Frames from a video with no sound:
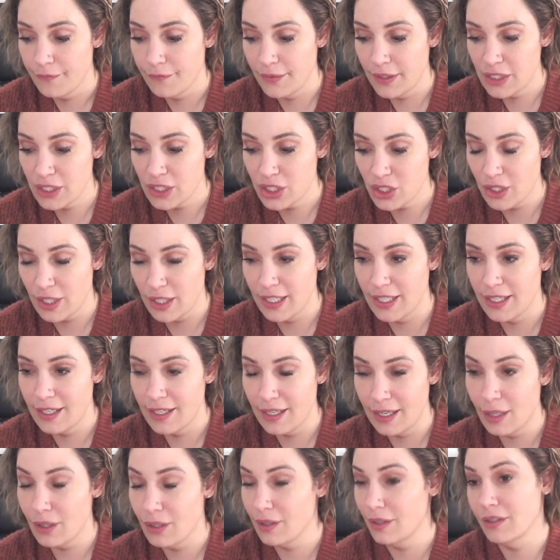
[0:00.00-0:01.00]
frustrating.
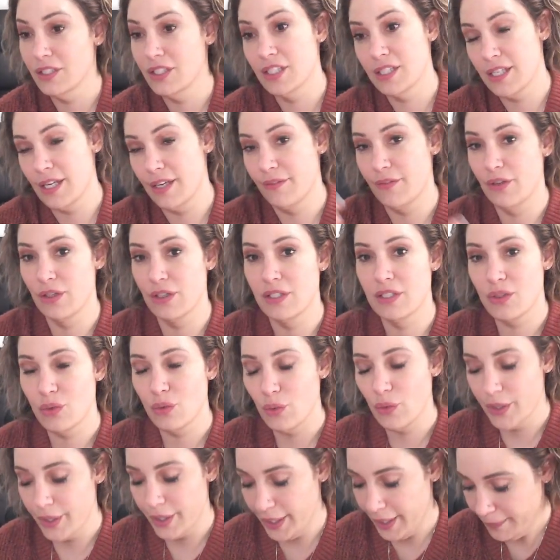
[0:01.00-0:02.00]
I'll just give you a
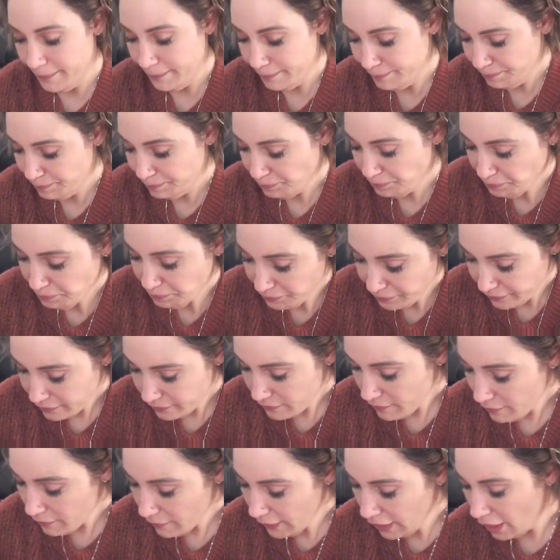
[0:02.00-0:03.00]
story.
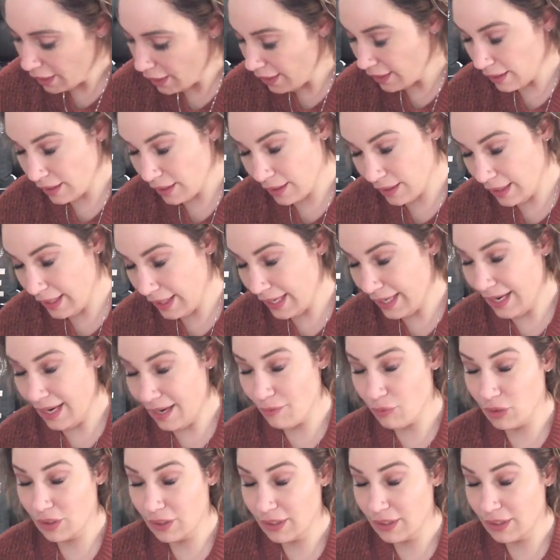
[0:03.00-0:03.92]
And I